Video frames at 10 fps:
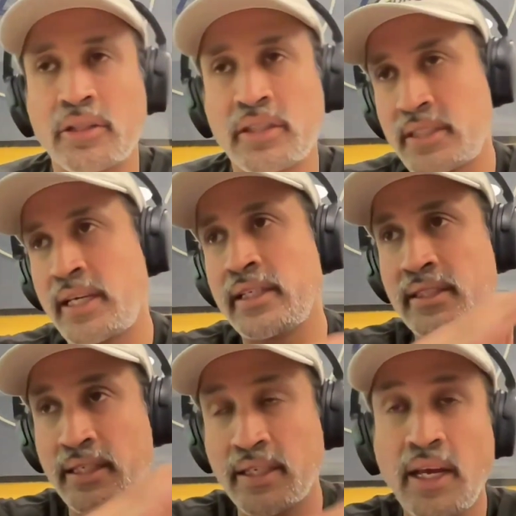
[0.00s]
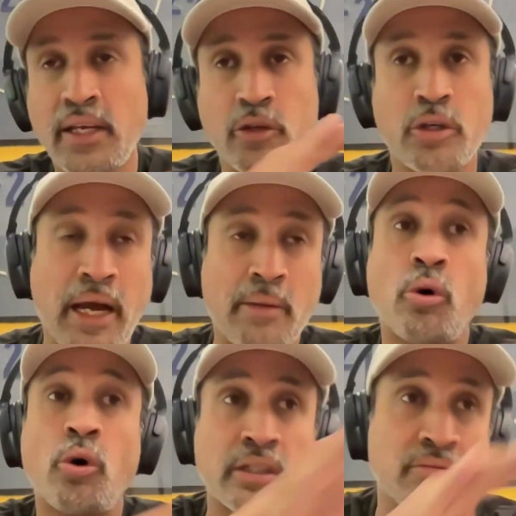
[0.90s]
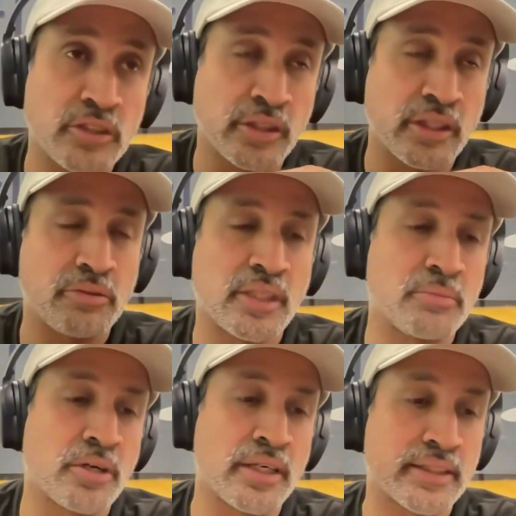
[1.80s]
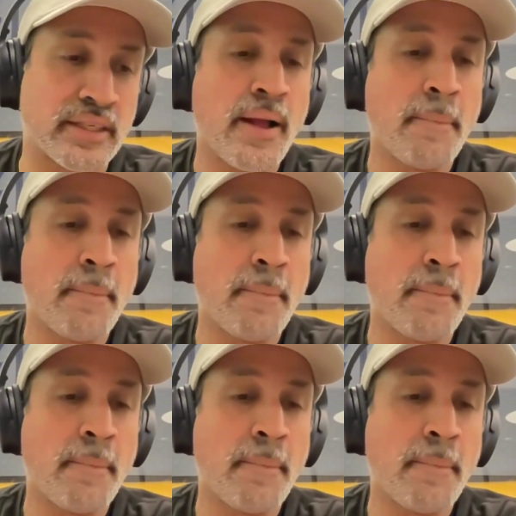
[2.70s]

or deciding that you're going to buy more inventory for that product